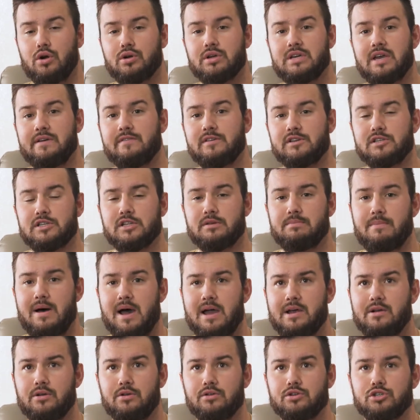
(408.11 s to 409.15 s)
are given to the
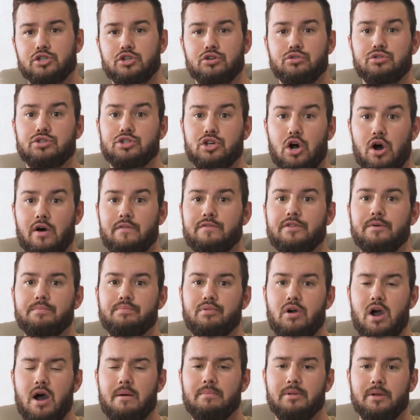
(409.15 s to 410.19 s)
miners who solve the
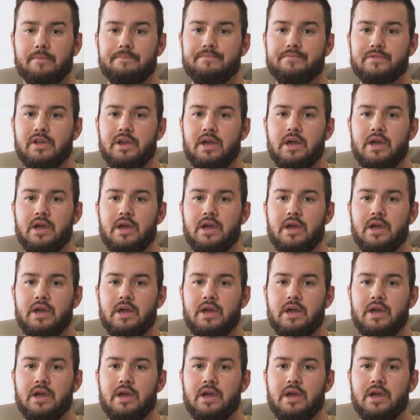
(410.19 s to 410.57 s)
problem.